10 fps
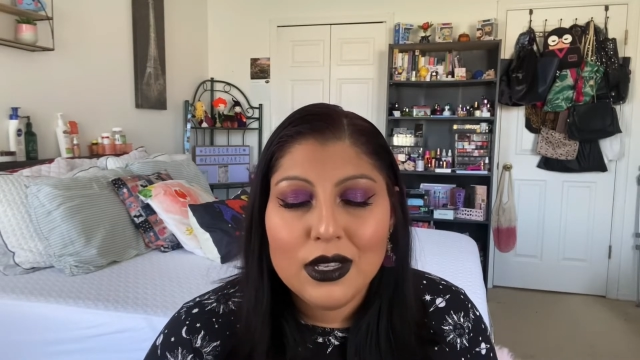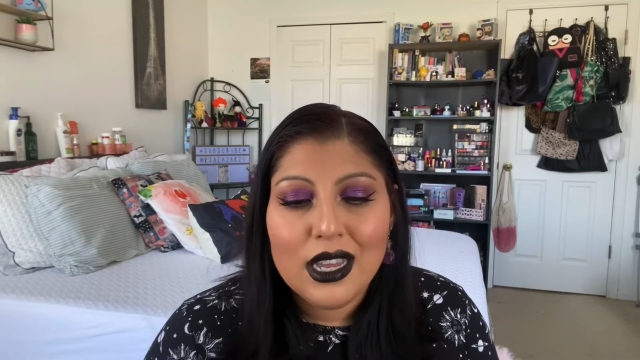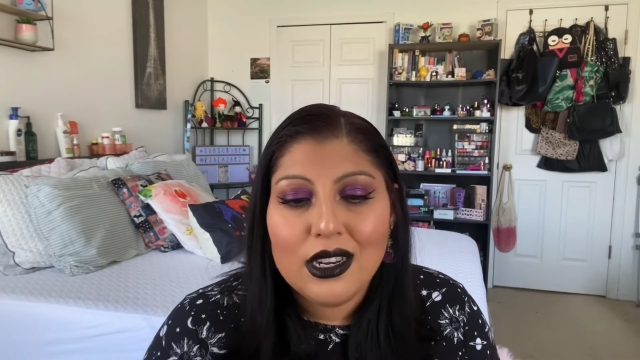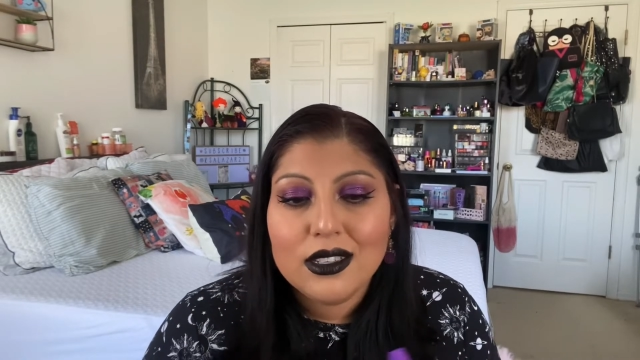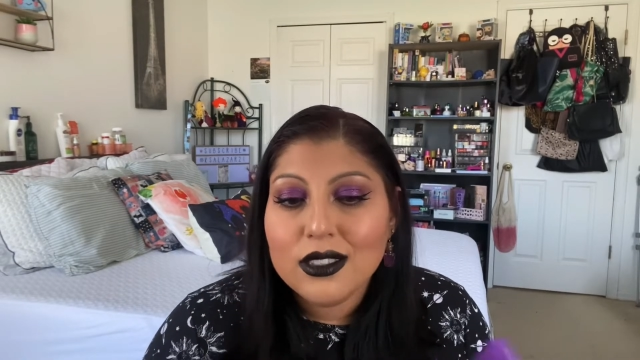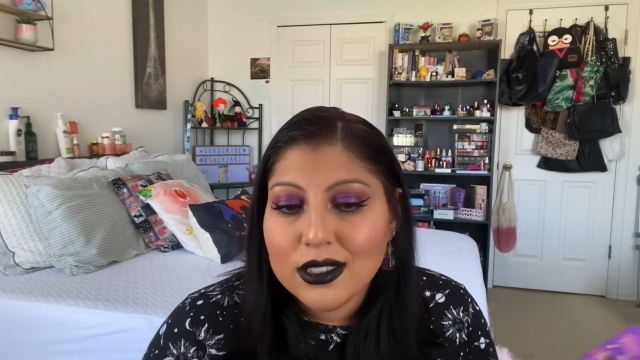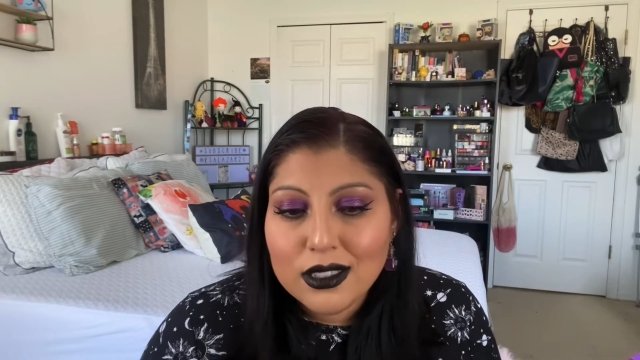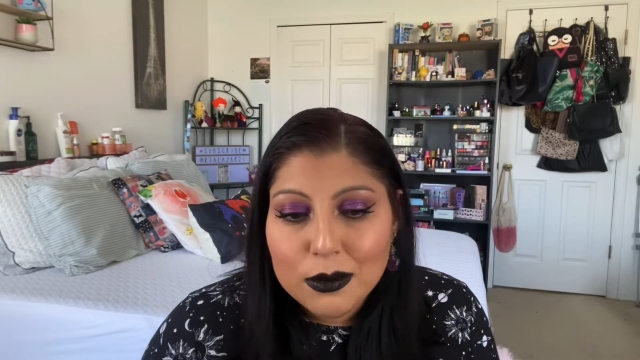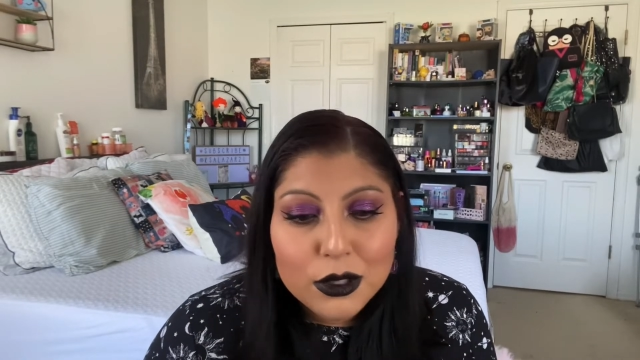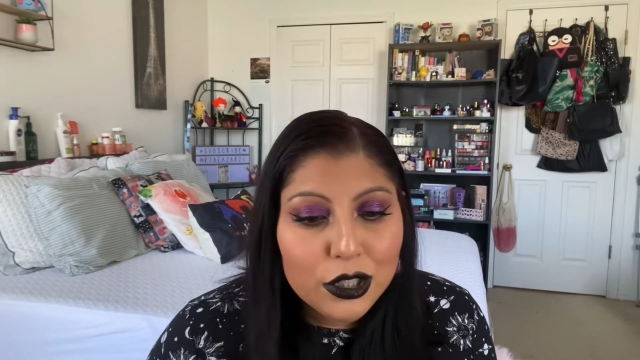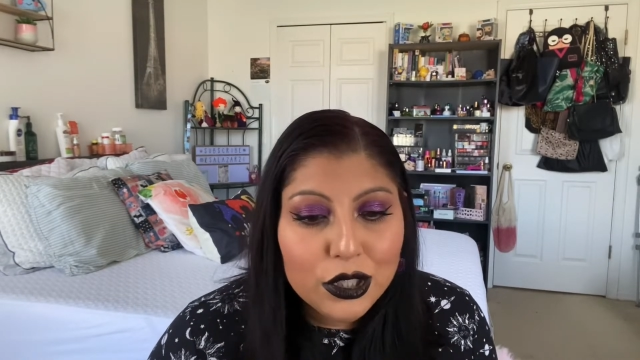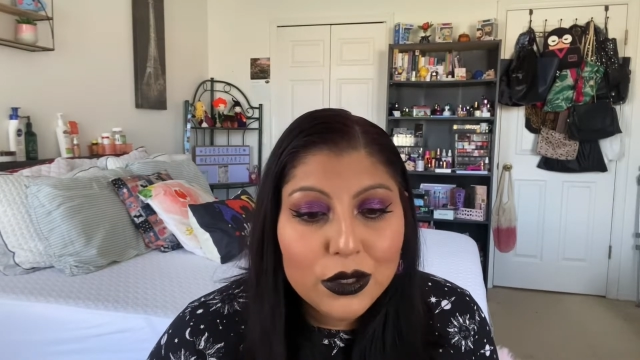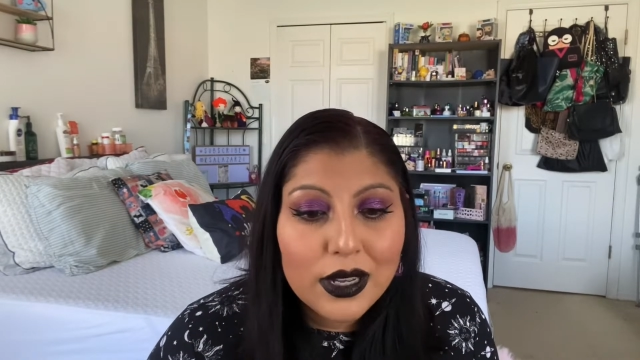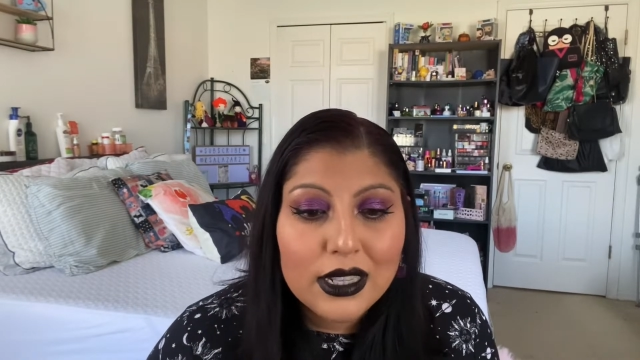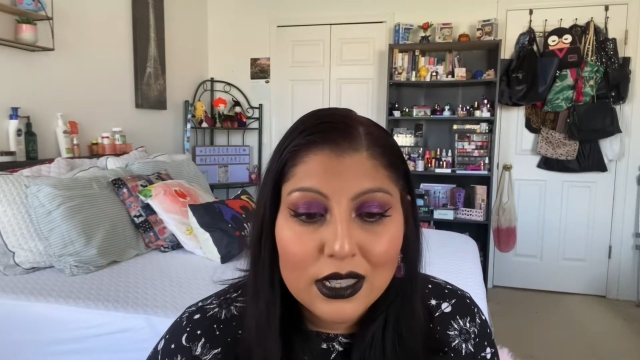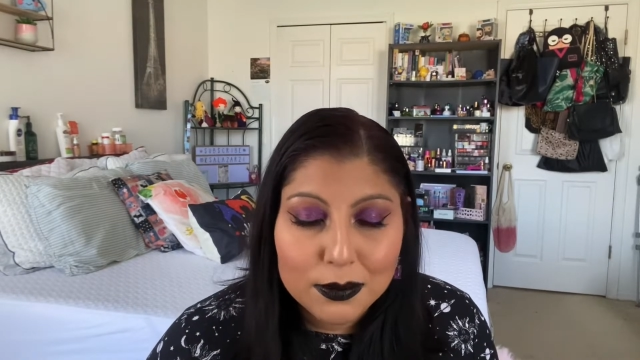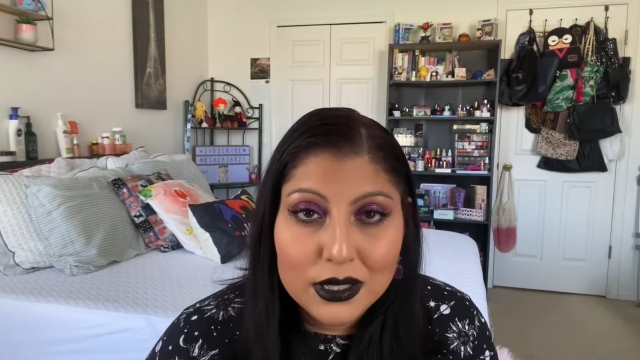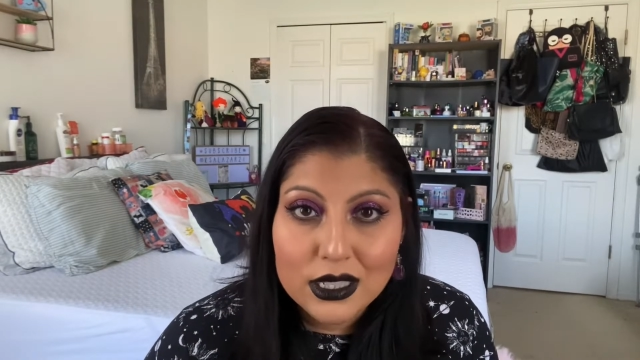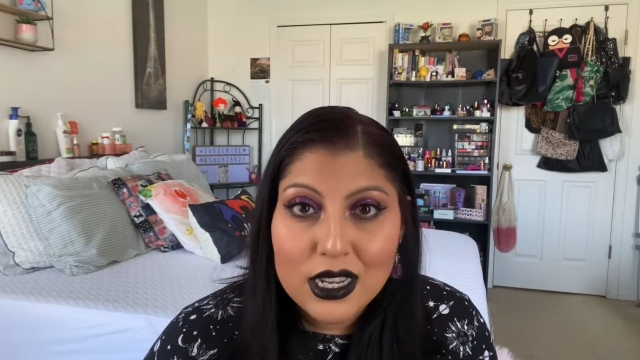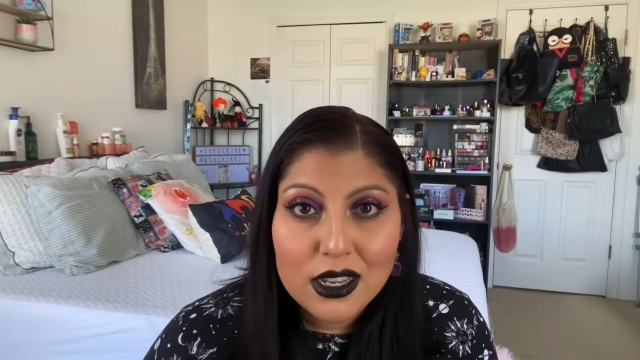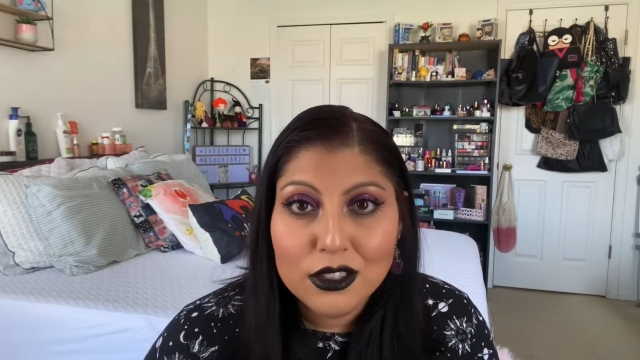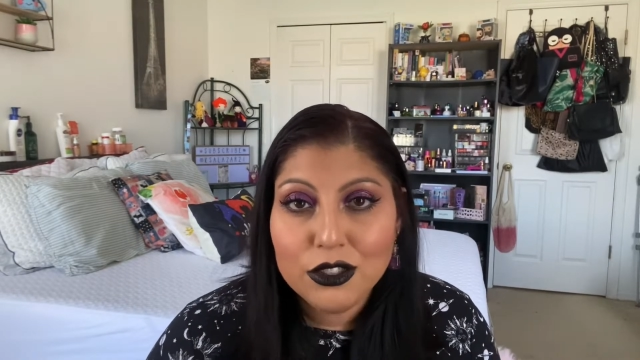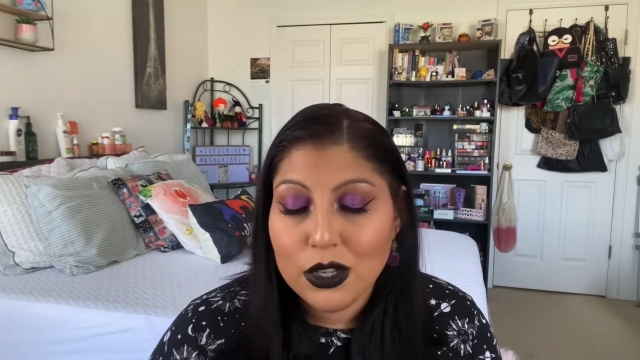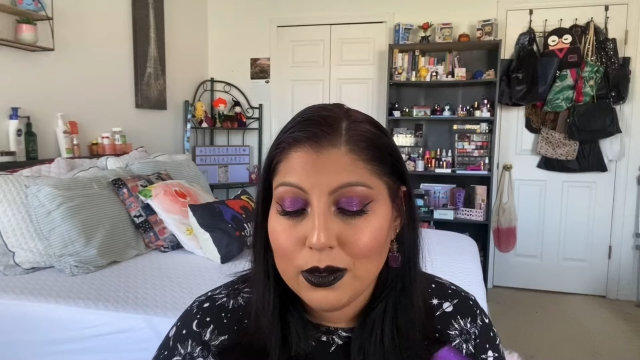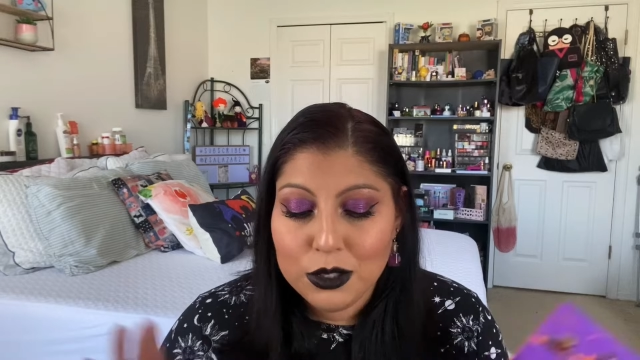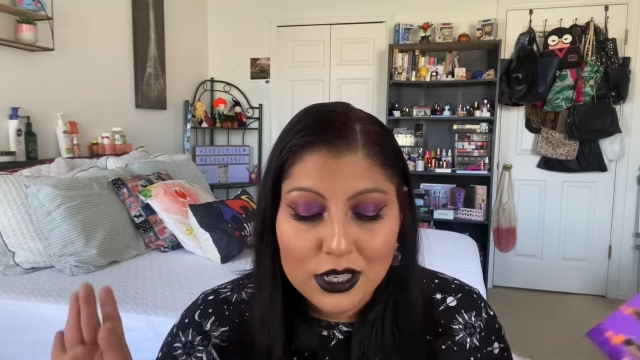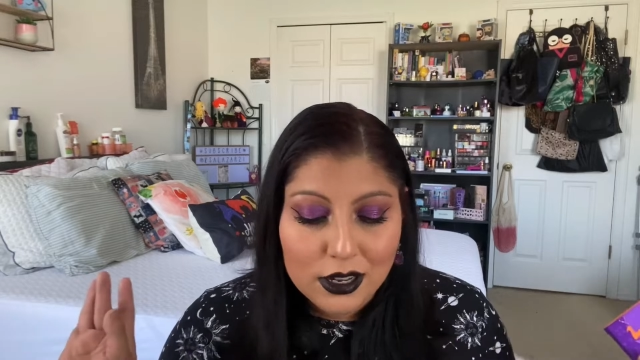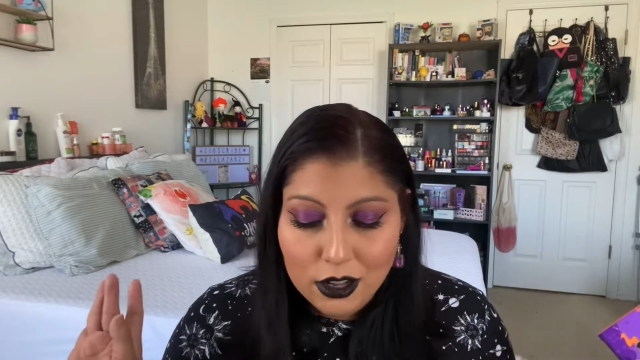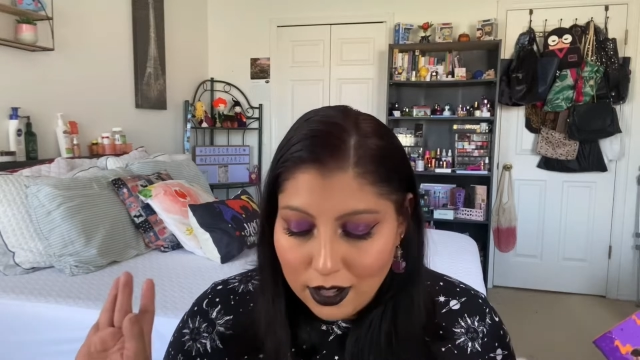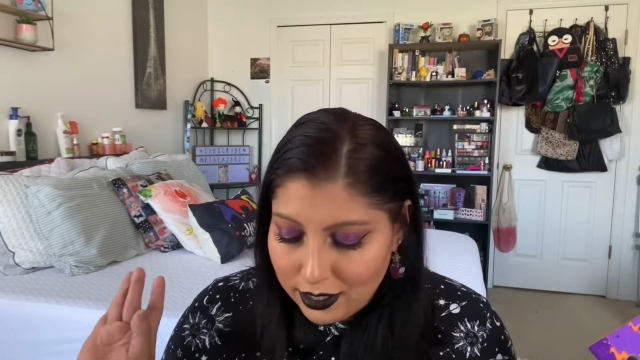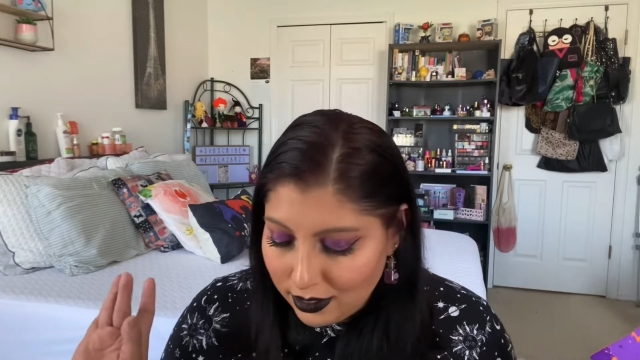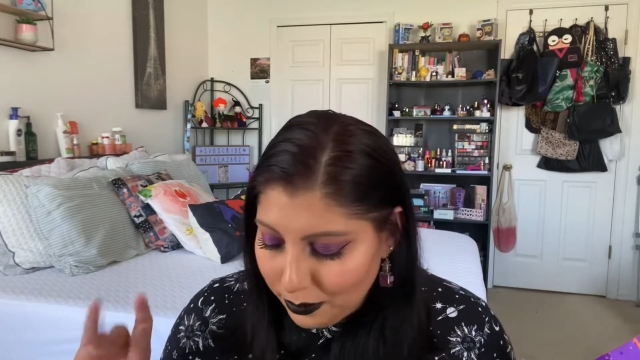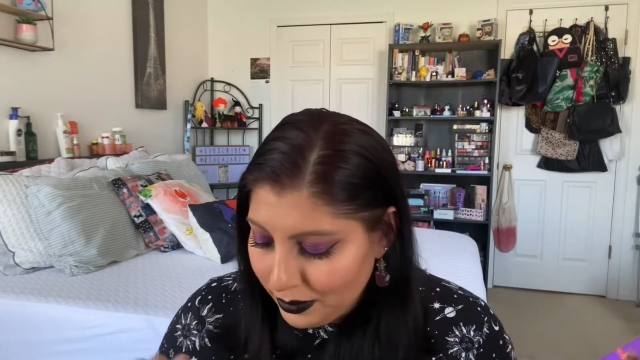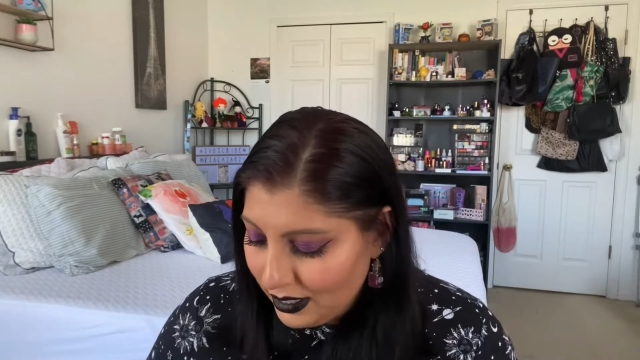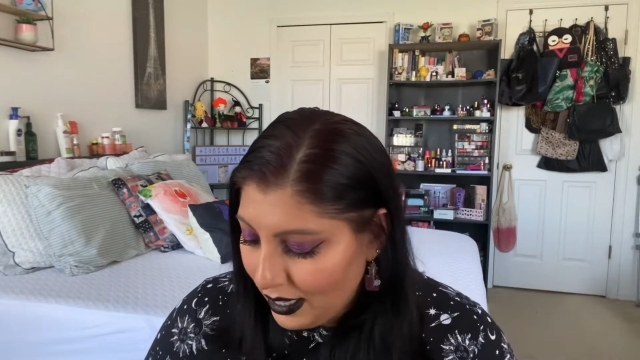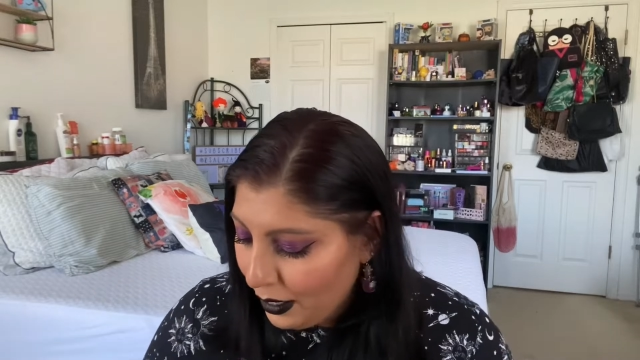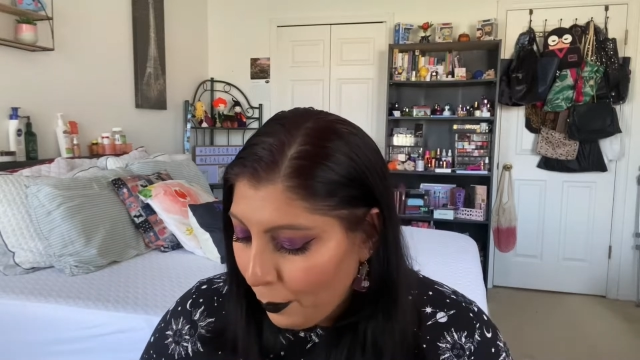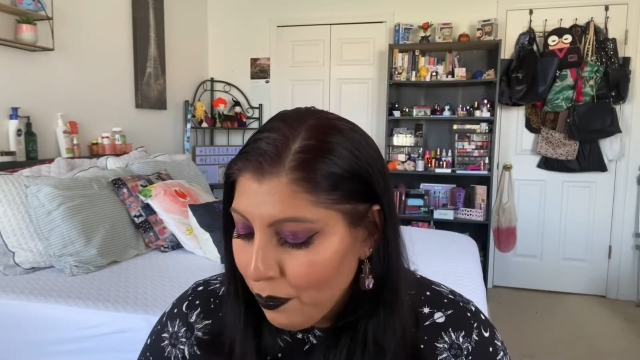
and it's similar to a lipstick, so I'm just gonna call it a lipstick.